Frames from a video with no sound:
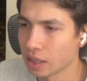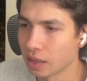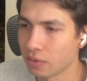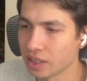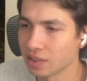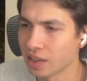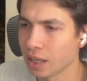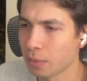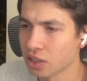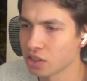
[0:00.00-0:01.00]
If it is
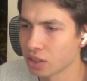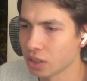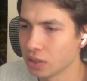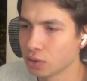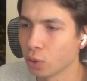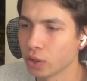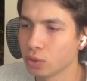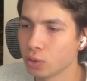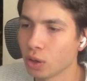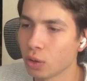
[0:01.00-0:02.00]
image, it's going
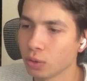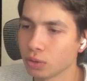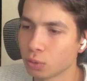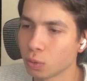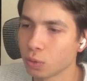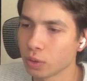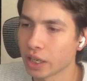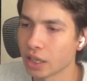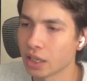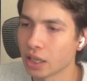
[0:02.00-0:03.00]
to go through
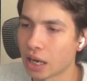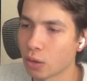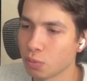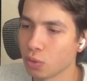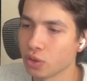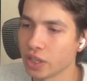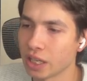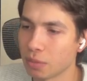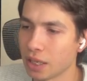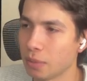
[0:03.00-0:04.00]
output
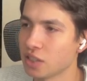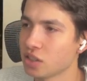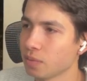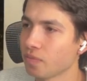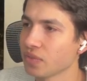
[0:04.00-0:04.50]
name image.